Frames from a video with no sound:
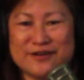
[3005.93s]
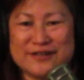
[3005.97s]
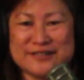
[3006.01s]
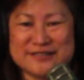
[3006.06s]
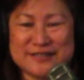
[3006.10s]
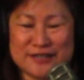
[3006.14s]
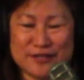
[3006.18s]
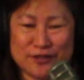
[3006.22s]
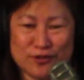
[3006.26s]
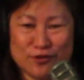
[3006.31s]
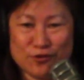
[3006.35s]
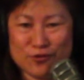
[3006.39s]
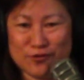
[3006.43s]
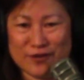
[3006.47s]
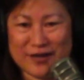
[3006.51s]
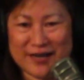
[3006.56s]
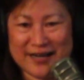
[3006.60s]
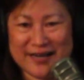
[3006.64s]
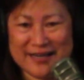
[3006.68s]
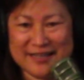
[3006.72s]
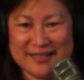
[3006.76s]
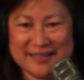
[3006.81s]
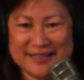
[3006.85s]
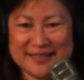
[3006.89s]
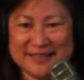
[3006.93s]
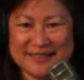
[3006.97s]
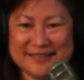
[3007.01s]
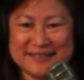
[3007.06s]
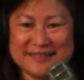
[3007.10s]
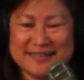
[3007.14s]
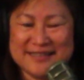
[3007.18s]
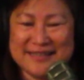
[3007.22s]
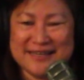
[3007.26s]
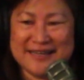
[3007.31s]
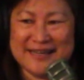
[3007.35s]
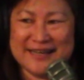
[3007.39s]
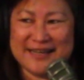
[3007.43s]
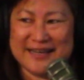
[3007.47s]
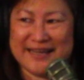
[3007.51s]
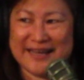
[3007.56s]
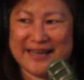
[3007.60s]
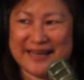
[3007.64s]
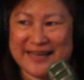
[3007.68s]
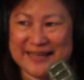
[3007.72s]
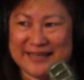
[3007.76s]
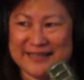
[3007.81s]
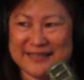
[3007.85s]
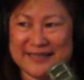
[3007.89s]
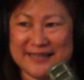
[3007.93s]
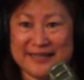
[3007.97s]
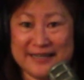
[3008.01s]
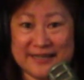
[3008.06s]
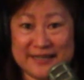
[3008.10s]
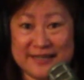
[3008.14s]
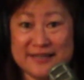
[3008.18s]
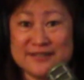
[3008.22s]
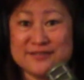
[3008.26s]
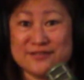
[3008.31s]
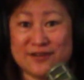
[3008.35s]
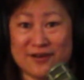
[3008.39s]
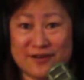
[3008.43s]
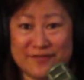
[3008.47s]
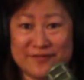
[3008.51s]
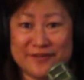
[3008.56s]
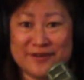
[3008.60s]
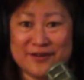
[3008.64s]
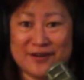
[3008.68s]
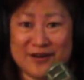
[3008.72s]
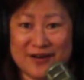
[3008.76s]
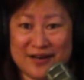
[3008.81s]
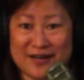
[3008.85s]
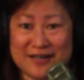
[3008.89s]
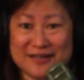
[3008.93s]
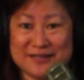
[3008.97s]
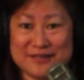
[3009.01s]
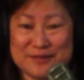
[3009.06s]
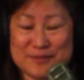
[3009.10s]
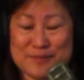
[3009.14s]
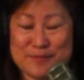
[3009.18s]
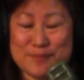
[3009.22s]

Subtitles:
it's a low island, and it is often hot.